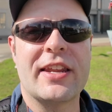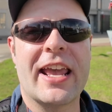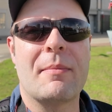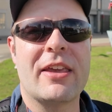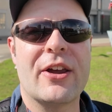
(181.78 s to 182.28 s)
the
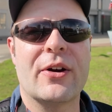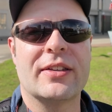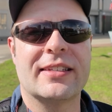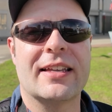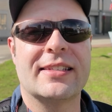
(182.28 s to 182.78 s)
day I'm here,
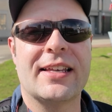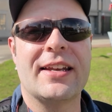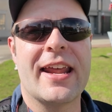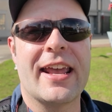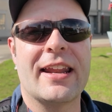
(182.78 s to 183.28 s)
it's a
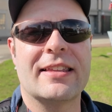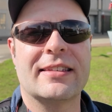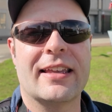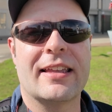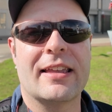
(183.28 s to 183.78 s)
Sunday and
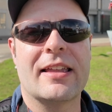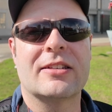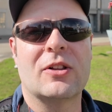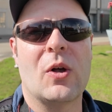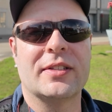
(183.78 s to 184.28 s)

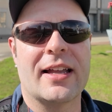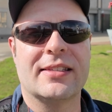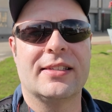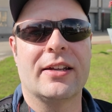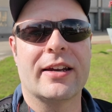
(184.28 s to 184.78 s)
it's closed on
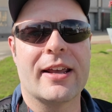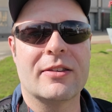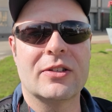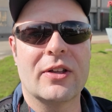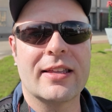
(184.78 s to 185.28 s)
Sunday.
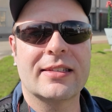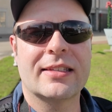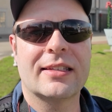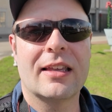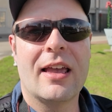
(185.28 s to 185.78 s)
So that's
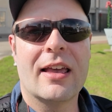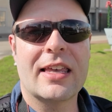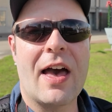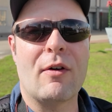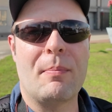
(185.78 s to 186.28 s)

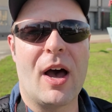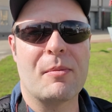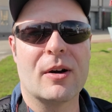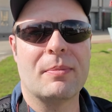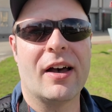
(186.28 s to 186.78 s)
kind of a
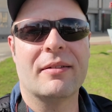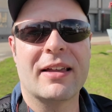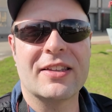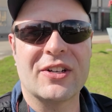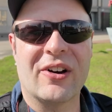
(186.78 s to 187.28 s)
bummer, but
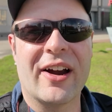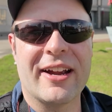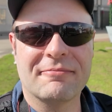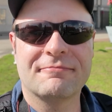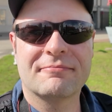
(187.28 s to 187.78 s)
that's all
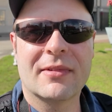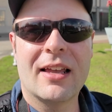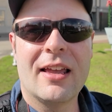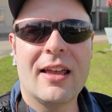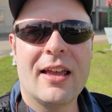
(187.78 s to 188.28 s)
right.
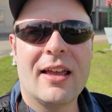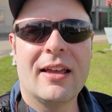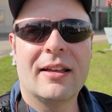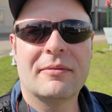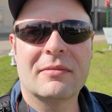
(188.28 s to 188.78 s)

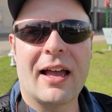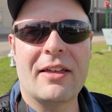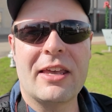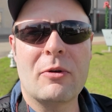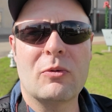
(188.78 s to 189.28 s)

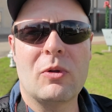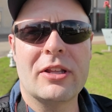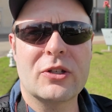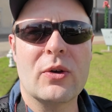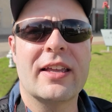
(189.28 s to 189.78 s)
I think
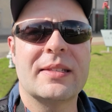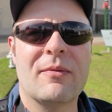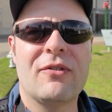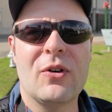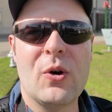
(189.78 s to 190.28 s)
let's go get
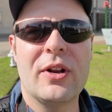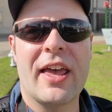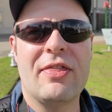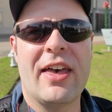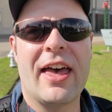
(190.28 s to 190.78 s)
some food,
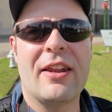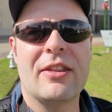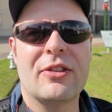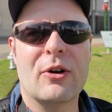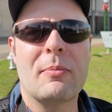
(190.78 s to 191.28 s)
and
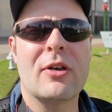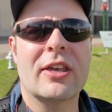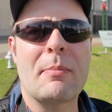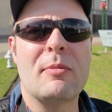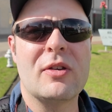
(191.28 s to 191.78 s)
then there will be a
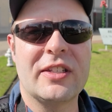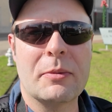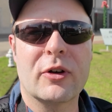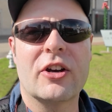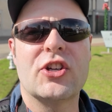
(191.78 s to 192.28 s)
couple
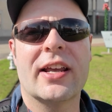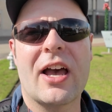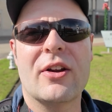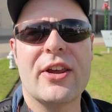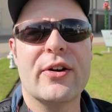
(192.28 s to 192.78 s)
museums we're going to check
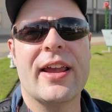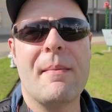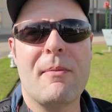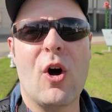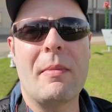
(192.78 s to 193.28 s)
out here
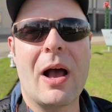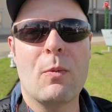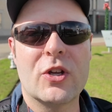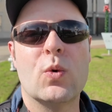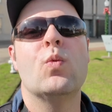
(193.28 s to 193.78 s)
in Beaumont,
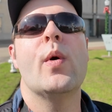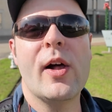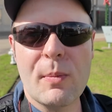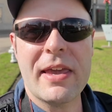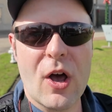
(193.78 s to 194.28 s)
which
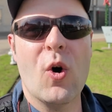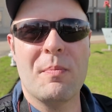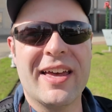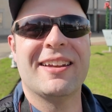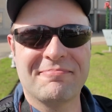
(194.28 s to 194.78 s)
will be
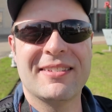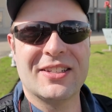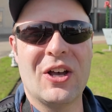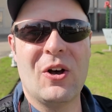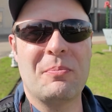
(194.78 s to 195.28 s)
open.
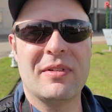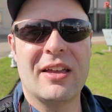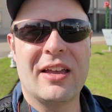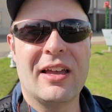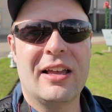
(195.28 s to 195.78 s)
So
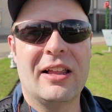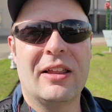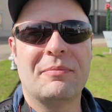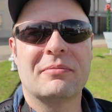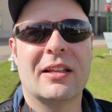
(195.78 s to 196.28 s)

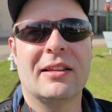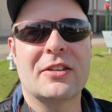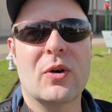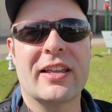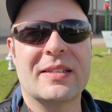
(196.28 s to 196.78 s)

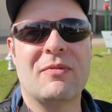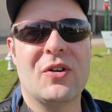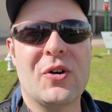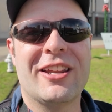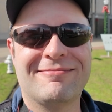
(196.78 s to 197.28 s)
let's go get some
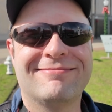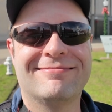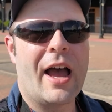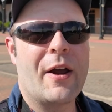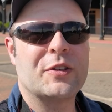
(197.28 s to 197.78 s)
food.
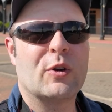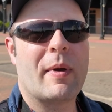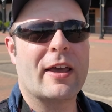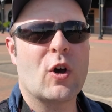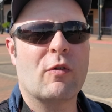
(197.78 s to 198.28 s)
All right, so we're
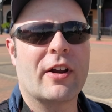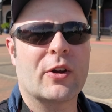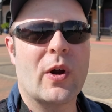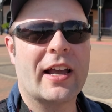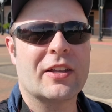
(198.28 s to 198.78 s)
back over at
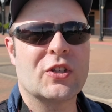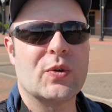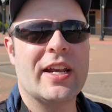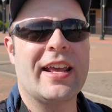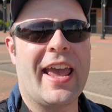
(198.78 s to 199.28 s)
Crockett
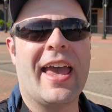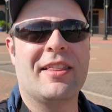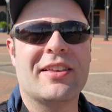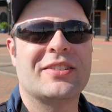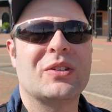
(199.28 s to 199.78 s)
Street,
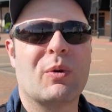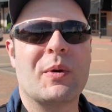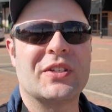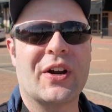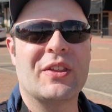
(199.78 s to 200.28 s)
and this is where
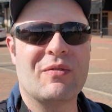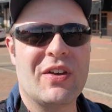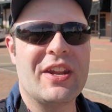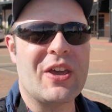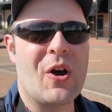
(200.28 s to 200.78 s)
we started the
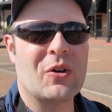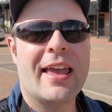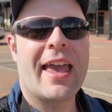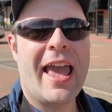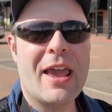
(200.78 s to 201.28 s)
video.
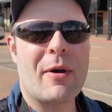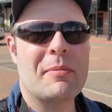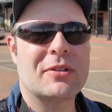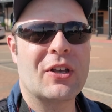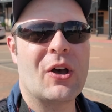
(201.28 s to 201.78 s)

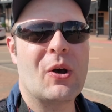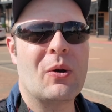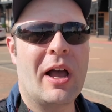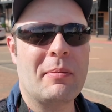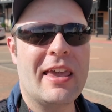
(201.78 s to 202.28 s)
Anyway,
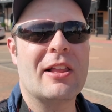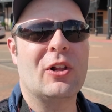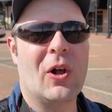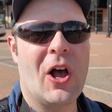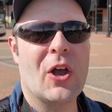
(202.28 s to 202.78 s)
so I'm getting a
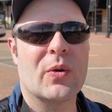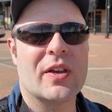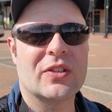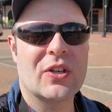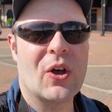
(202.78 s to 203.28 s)
little
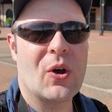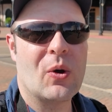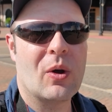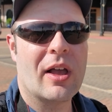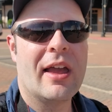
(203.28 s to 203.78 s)
hungry,
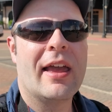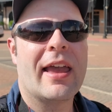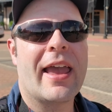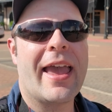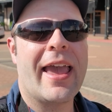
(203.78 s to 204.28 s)
so
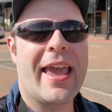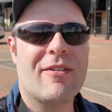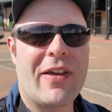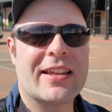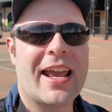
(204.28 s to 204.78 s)
a
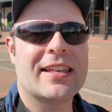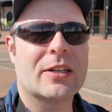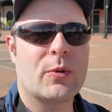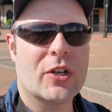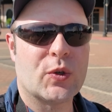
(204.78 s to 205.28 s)

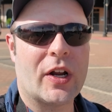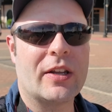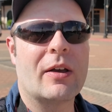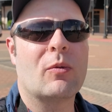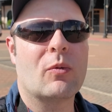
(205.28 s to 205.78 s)
fantastic
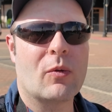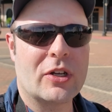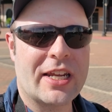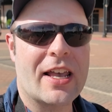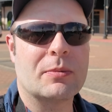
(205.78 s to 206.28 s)
restaurant,
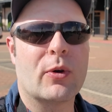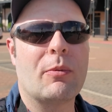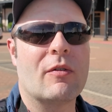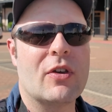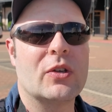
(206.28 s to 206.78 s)
which has some great
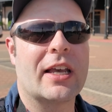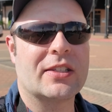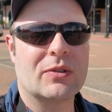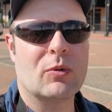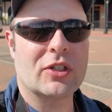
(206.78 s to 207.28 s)
reviews,
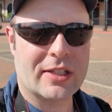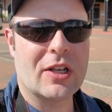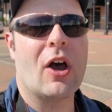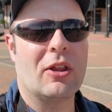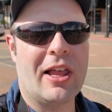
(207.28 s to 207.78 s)
which I
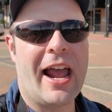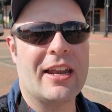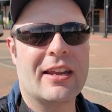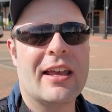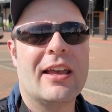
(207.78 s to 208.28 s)
saw online,